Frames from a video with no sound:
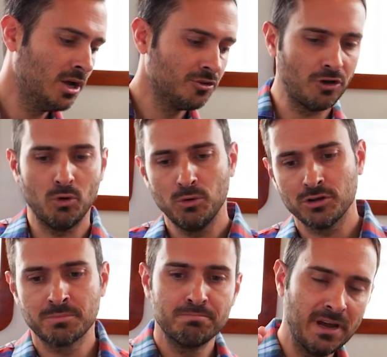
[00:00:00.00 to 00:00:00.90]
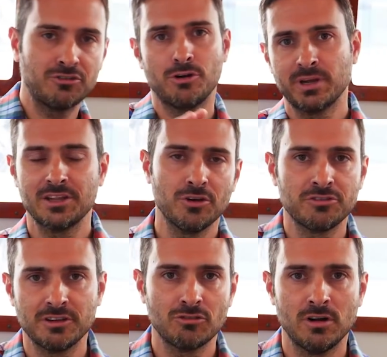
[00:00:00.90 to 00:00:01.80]
So we'll make sure we get
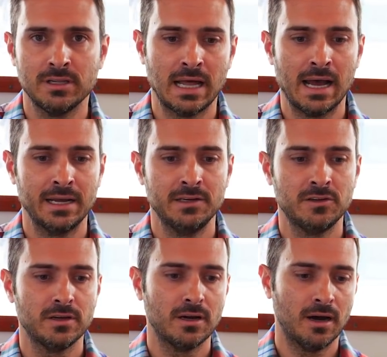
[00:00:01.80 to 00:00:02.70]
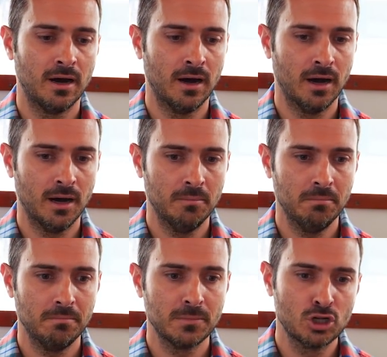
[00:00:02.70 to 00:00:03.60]
those things all aligned,
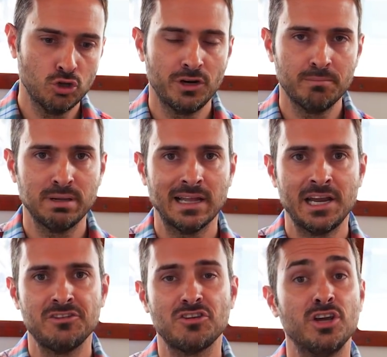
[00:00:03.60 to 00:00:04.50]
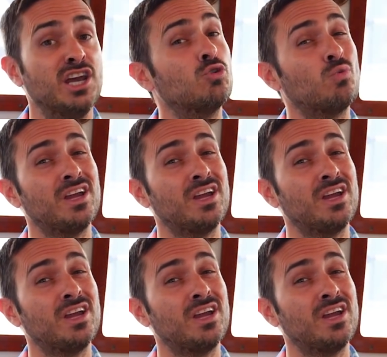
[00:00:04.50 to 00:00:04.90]
glued in place, and